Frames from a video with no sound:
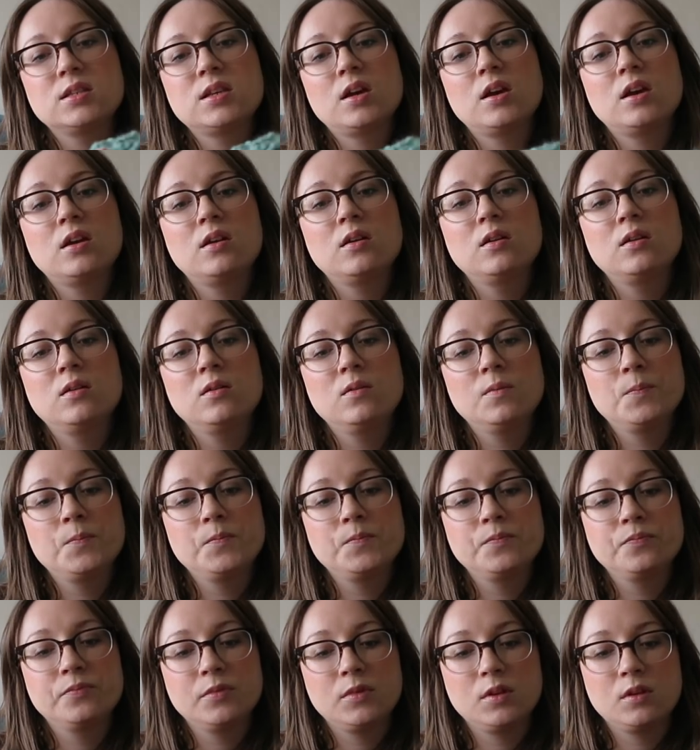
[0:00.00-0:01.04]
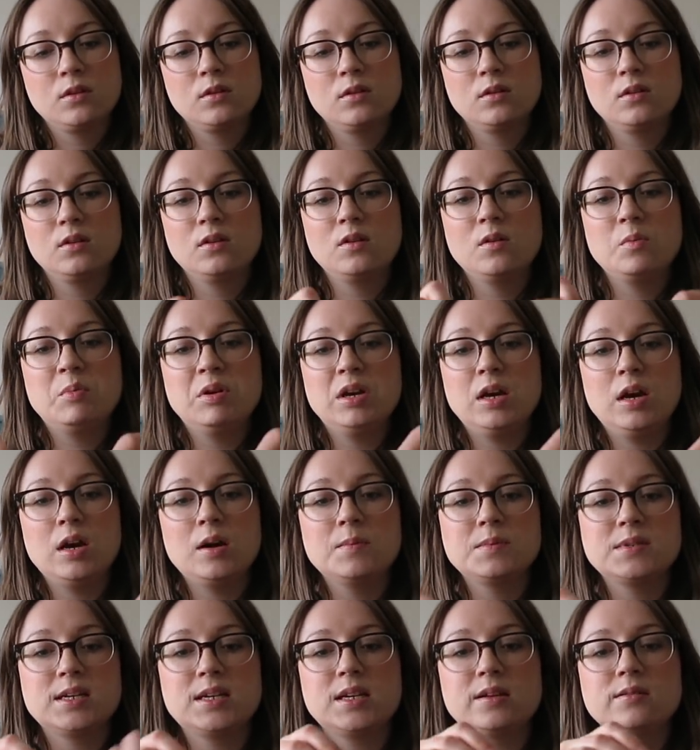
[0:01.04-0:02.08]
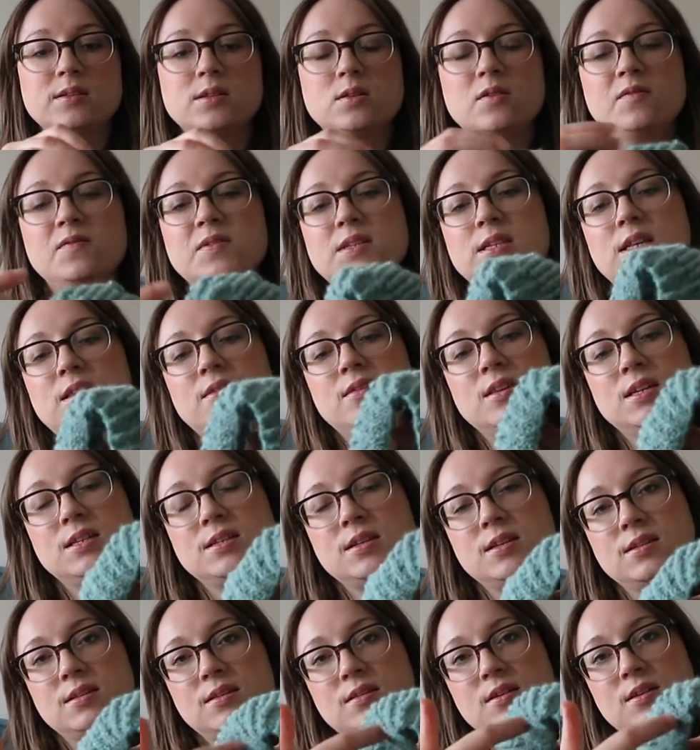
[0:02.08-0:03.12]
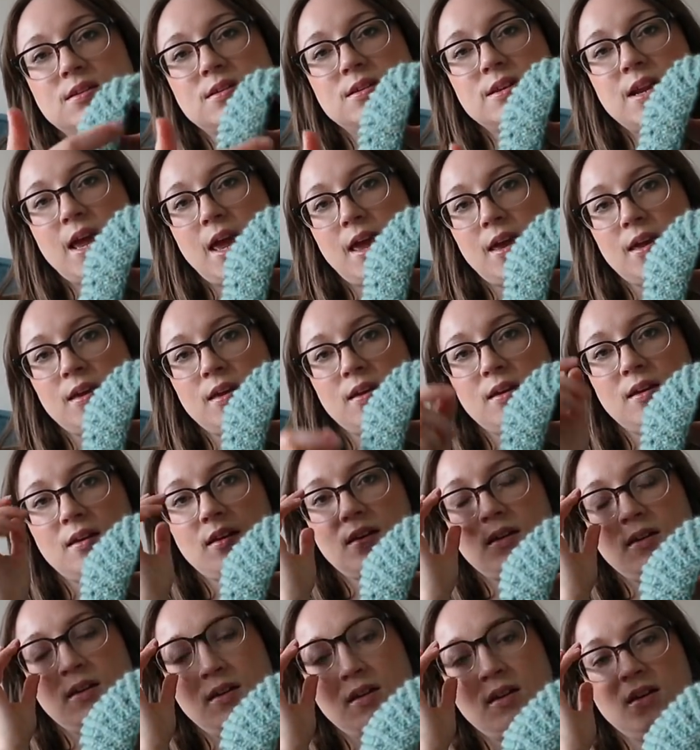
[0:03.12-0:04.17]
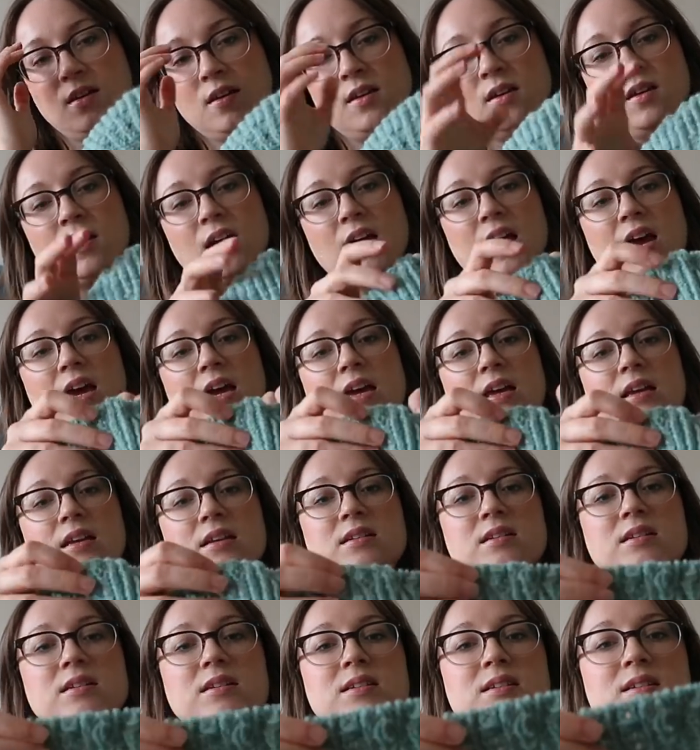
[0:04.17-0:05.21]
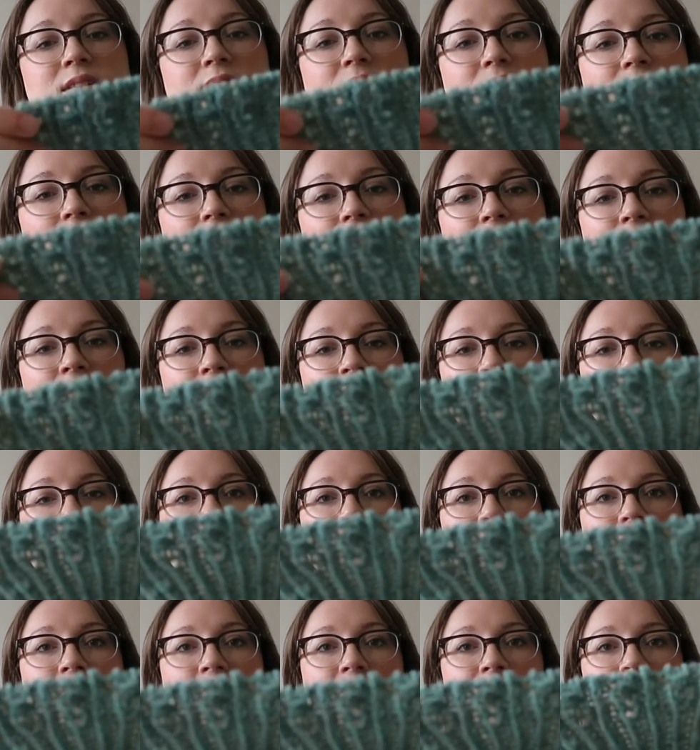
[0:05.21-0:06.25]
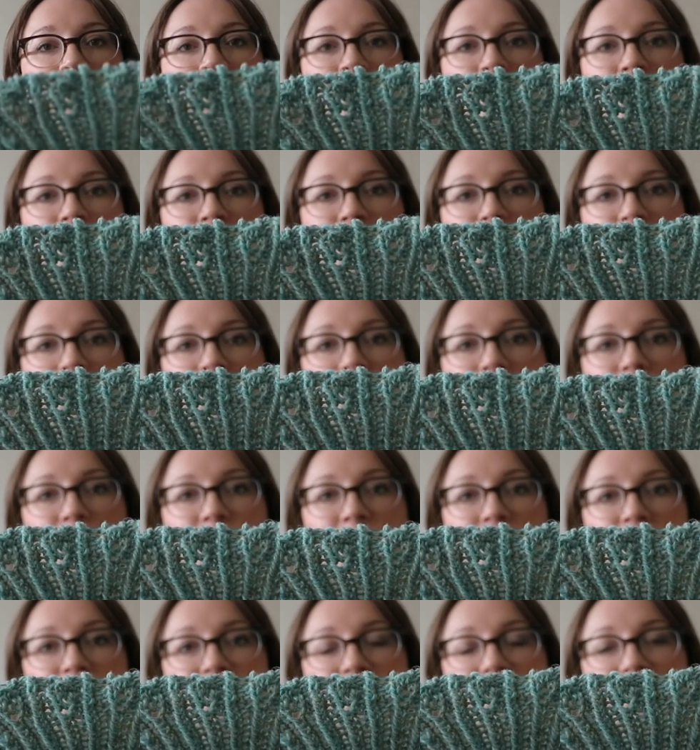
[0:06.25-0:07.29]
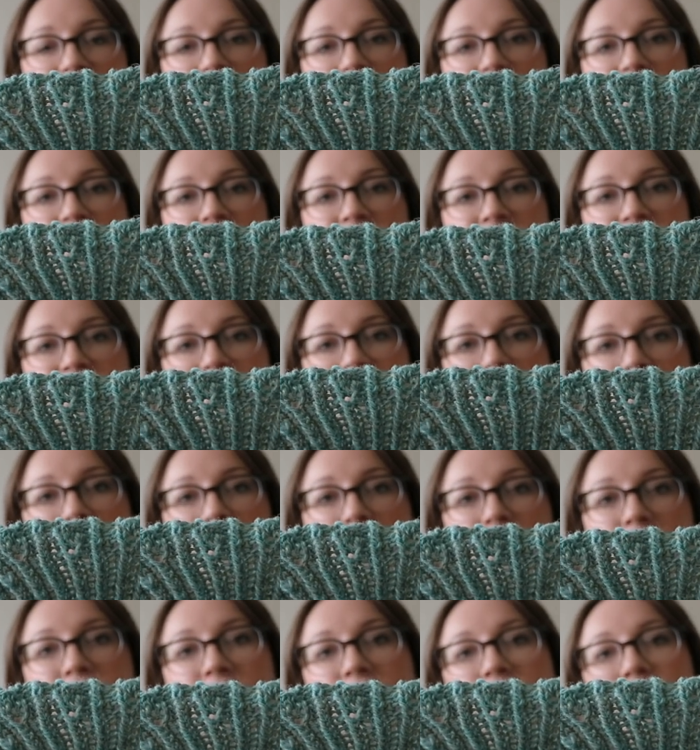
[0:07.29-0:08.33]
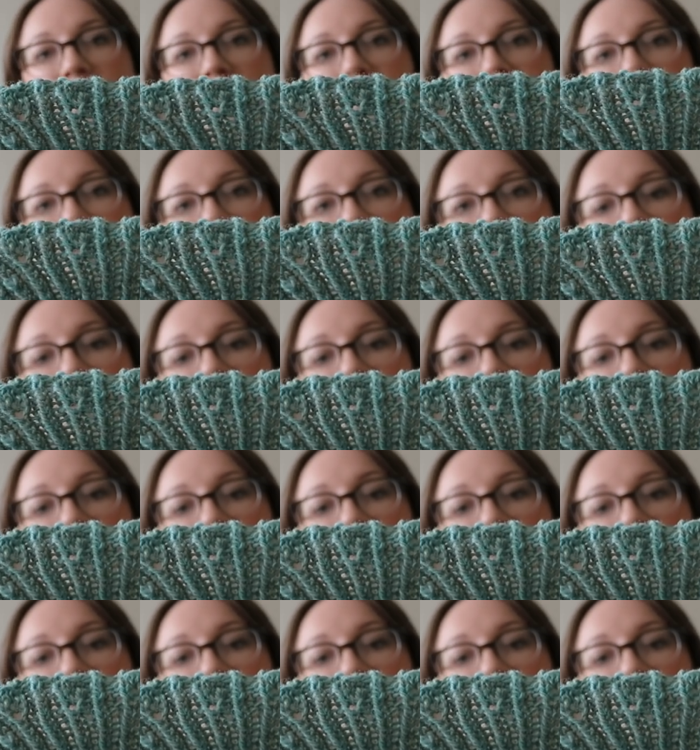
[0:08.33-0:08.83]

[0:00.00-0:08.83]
So I'll put it upside down. So obviously this is the neck, and I'll try and hold it out in a fan so you kind of see what it'll look like with the